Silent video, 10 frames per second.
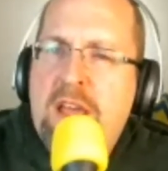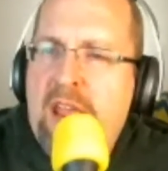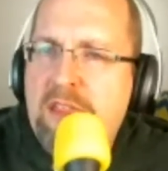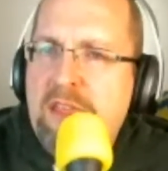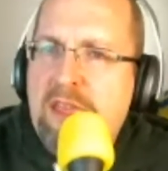
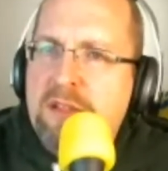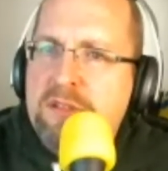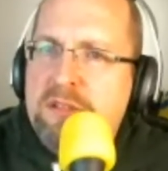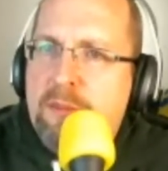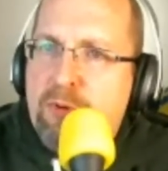
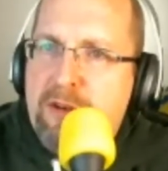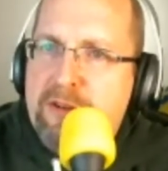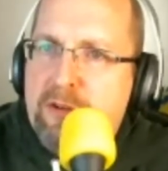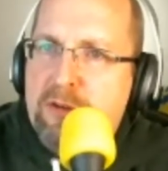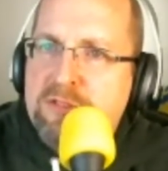Aliens,
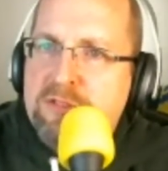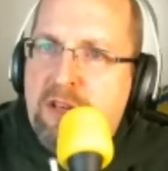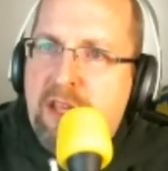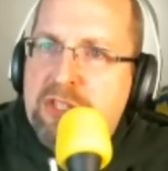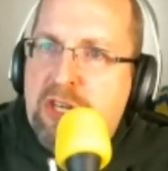predators, and
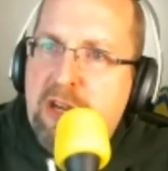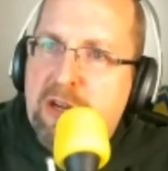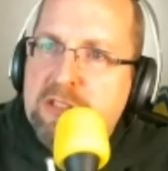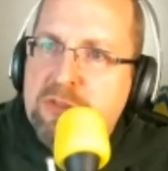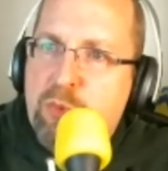
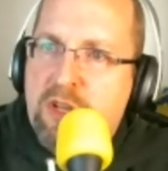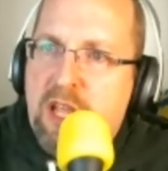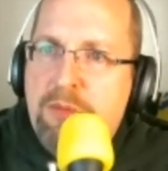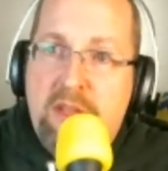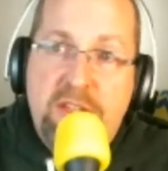engineers will come to